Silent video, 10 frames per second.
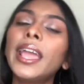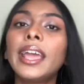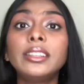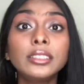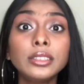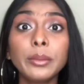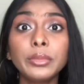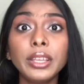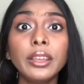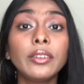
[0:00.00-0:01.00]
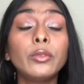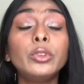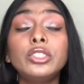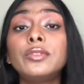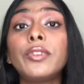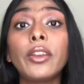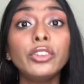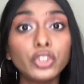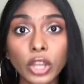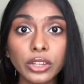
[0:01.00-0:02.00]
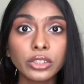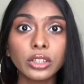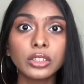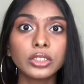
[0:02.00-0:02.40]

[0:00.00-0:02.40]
And this is something which is very gentle,